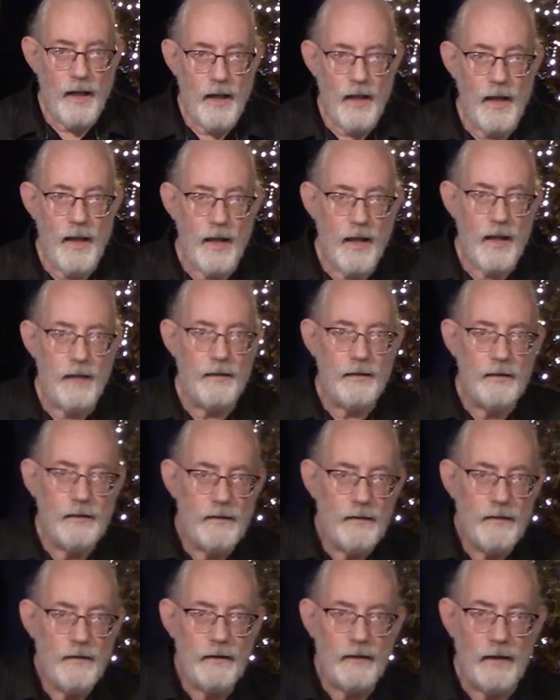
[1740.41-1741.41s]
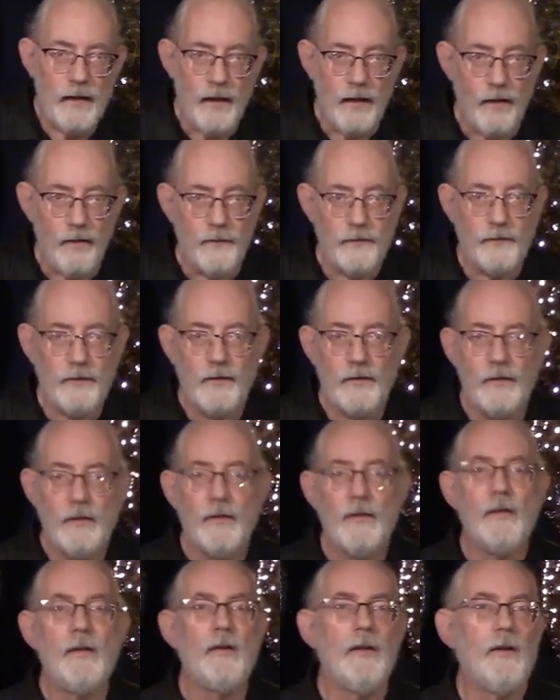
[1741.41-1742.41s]
and anything else
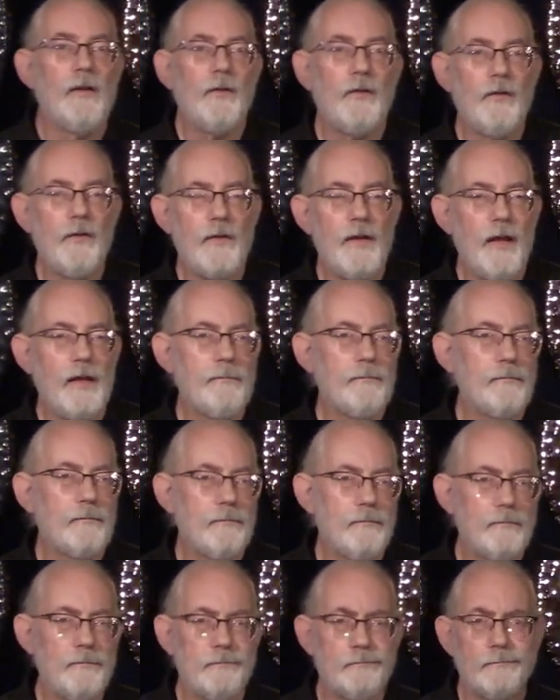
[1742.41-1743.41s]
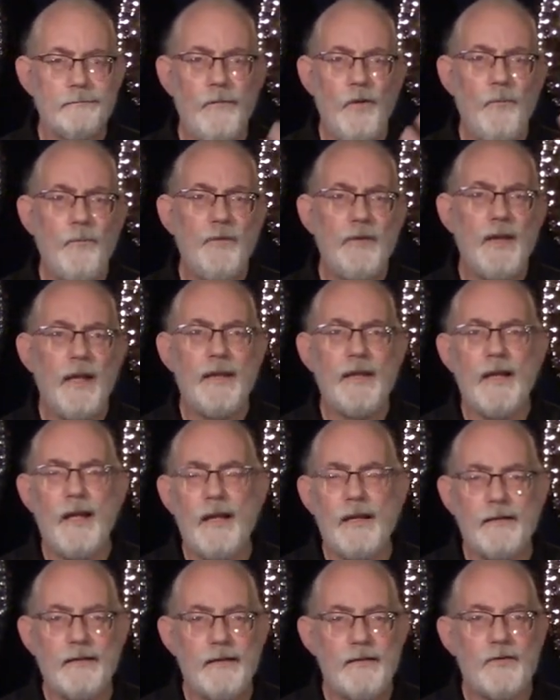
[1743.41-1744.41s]
so that hopefully I
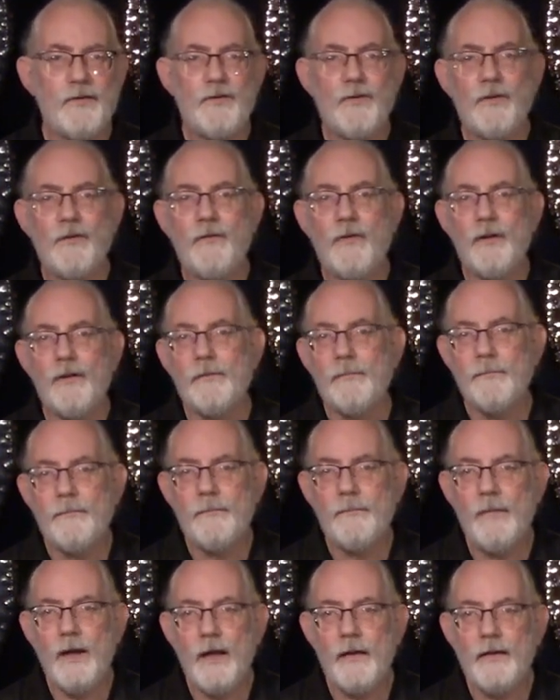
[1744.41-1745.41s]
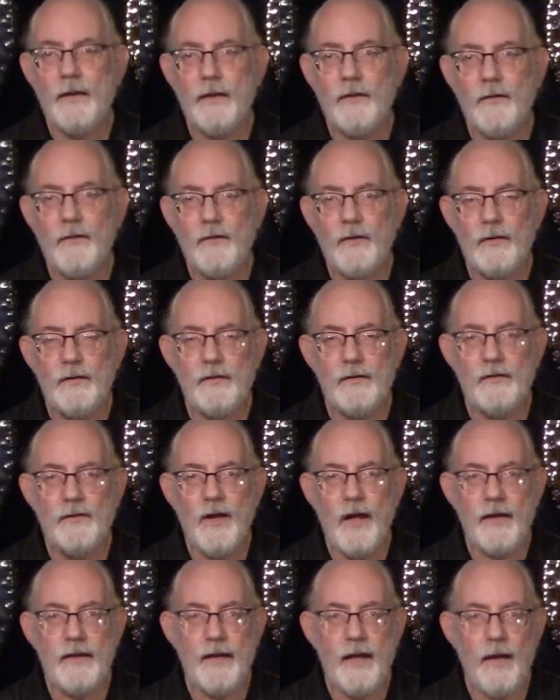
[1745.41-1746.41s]
get, get sort of a, a nice
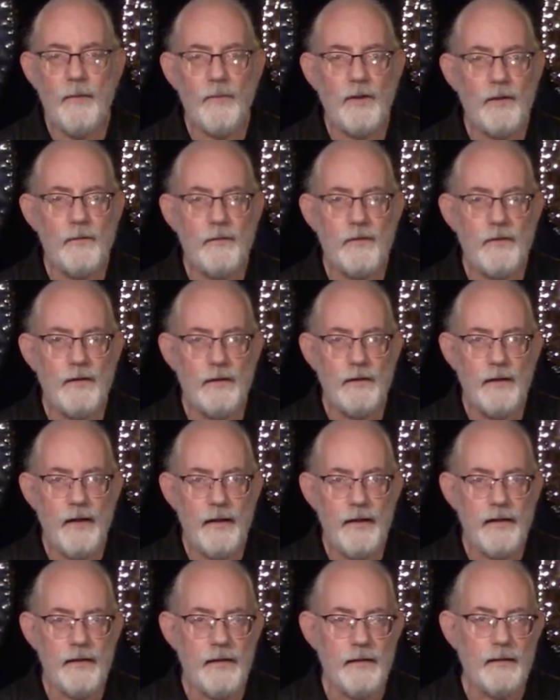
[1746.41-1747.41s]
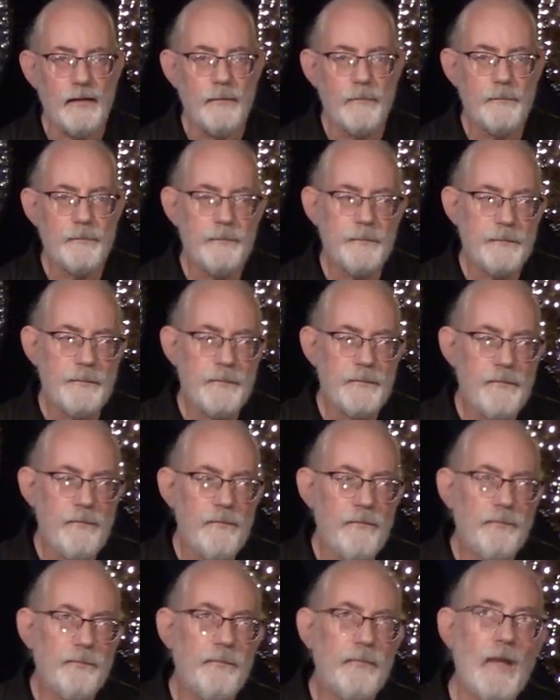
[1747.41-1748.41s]
dynamic with the lighting.
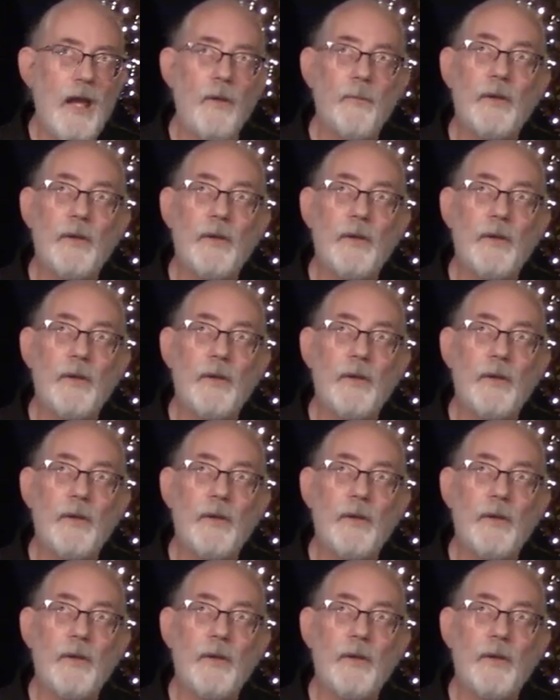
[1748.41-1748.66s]
Now